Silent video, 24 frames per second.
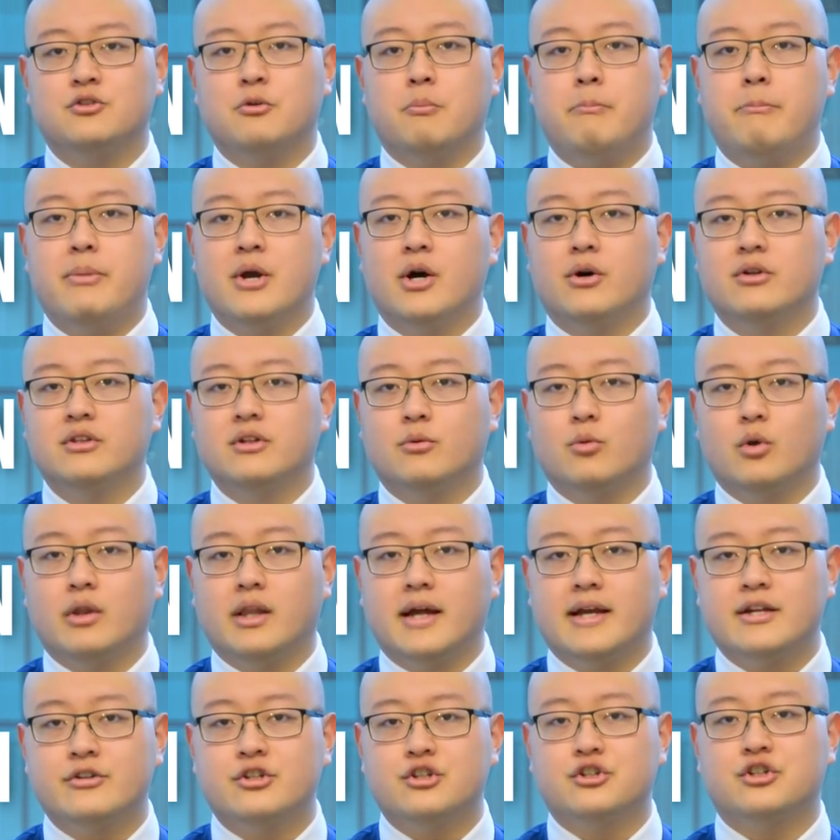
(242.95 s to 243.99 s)
to build a
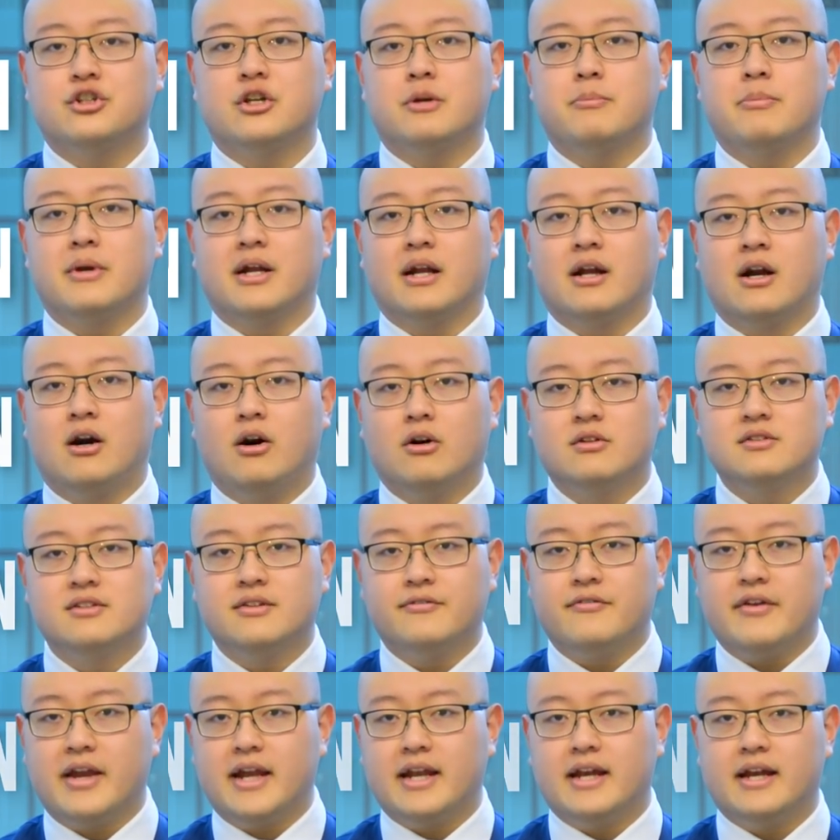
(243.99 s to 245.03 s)
relationship and
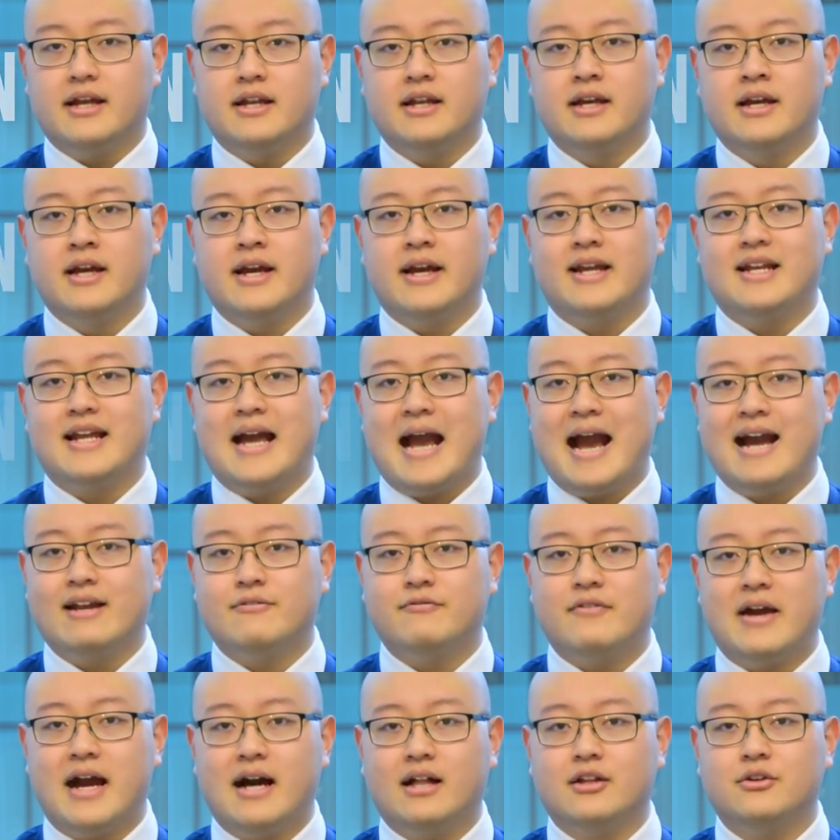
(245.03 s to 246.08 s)
cultivate it and add
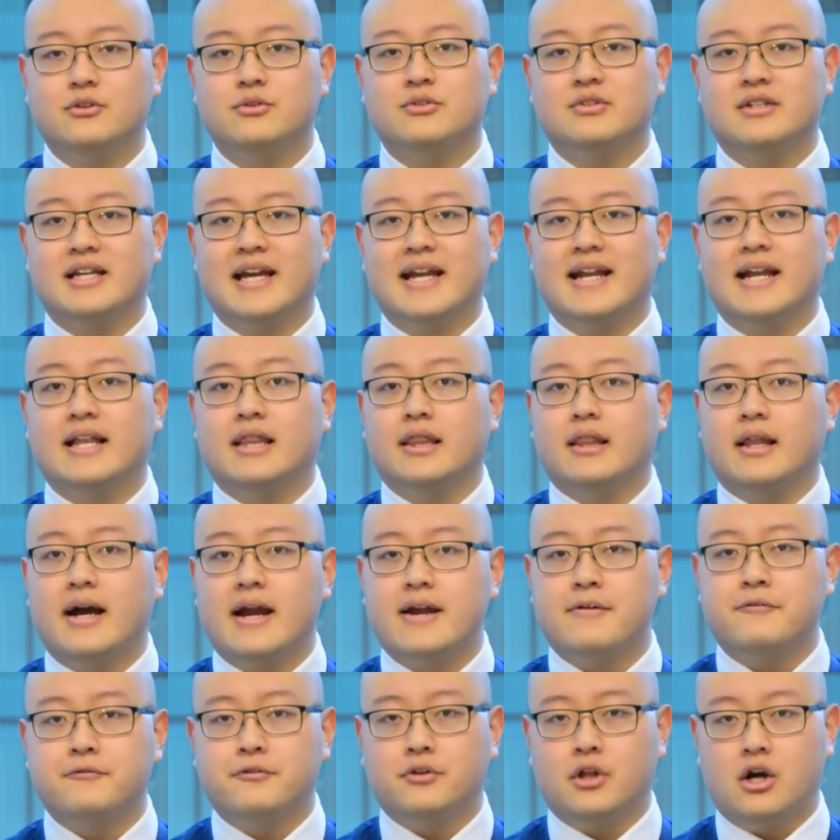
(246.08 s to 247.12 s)
value to get a
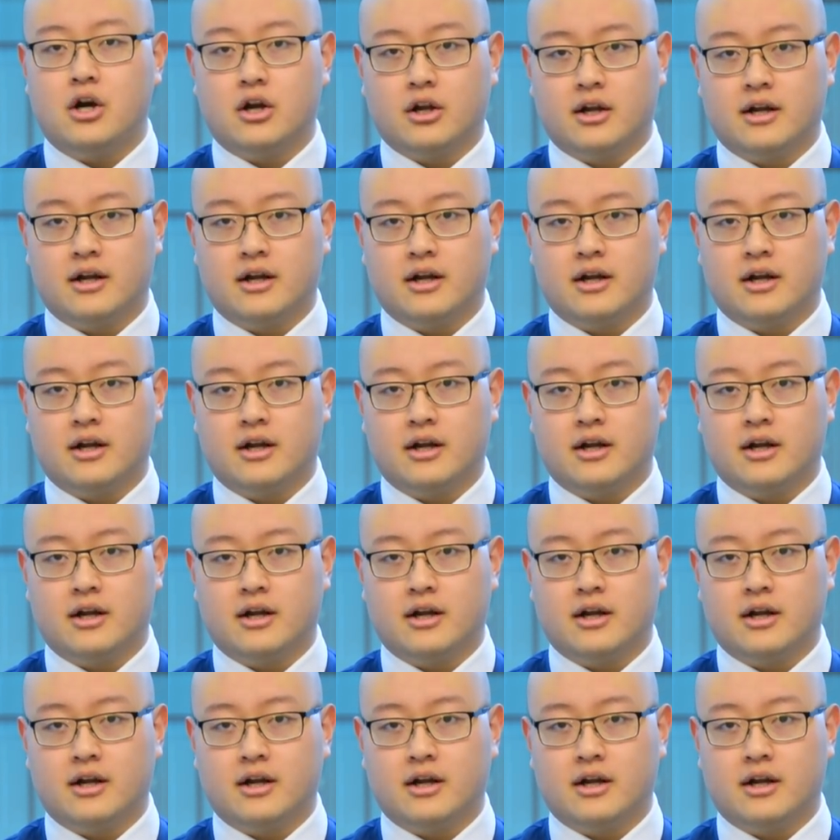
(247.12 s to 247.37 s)
lifelong